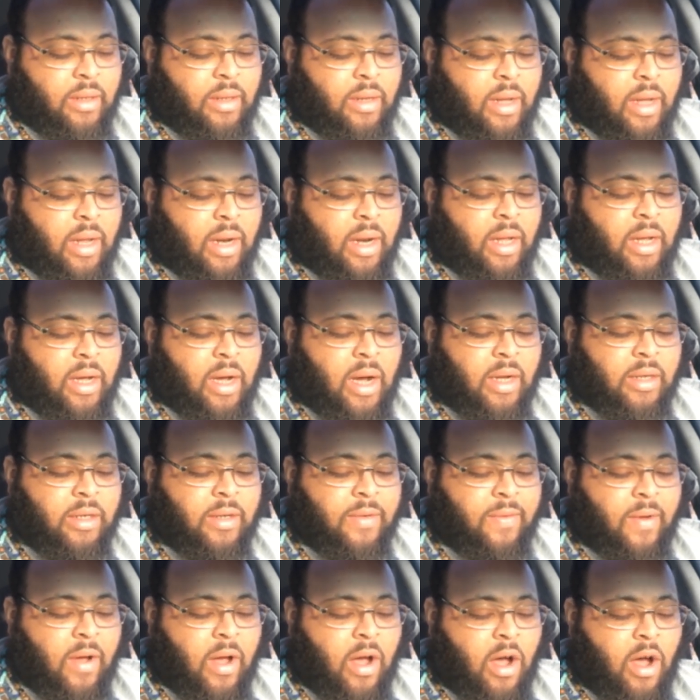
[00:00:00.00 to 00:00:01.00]
And he
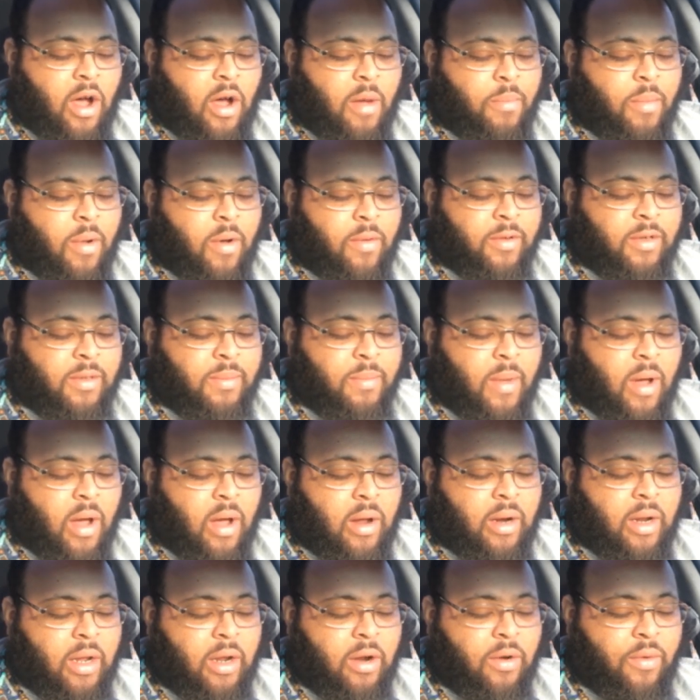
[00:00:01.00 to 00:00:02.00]
causeth all, both
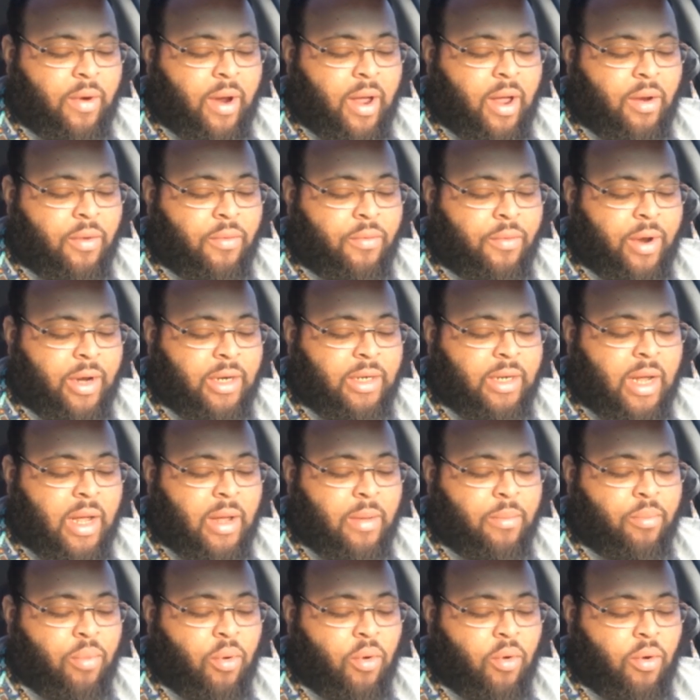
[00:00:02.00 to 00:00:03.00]
small and great, rich
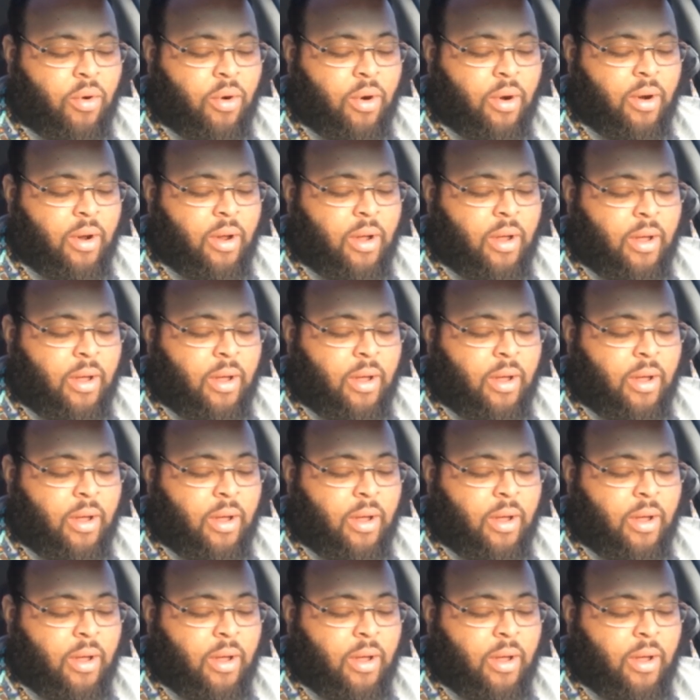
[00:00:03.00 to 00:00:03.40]
and poor,